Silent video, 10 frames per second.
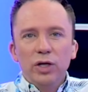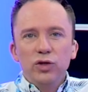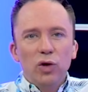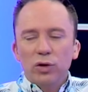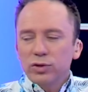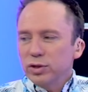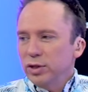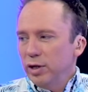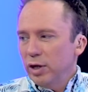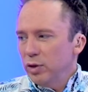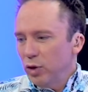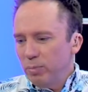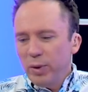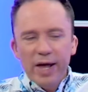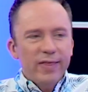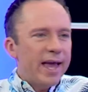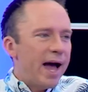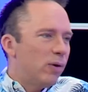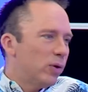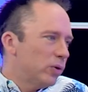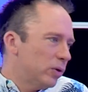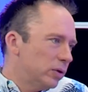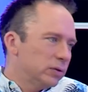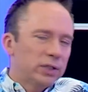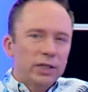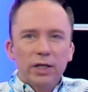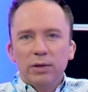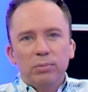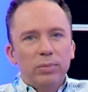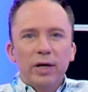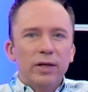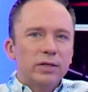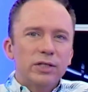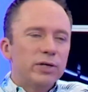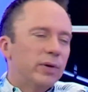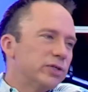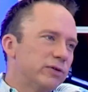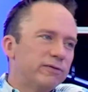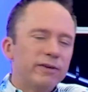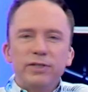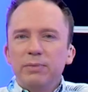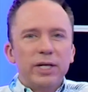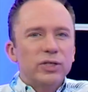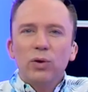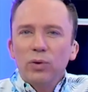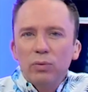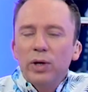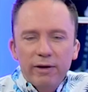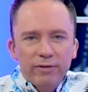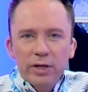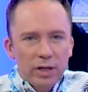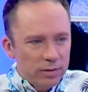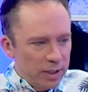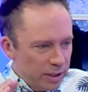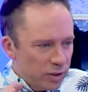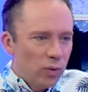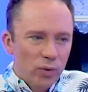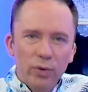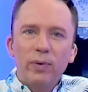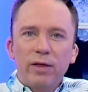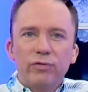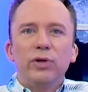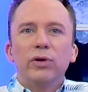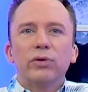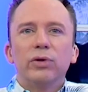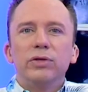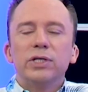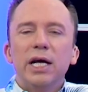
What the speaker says: Not, not by the hour or, by the 250 minutes or whatever. No, it's all the way through your cruise.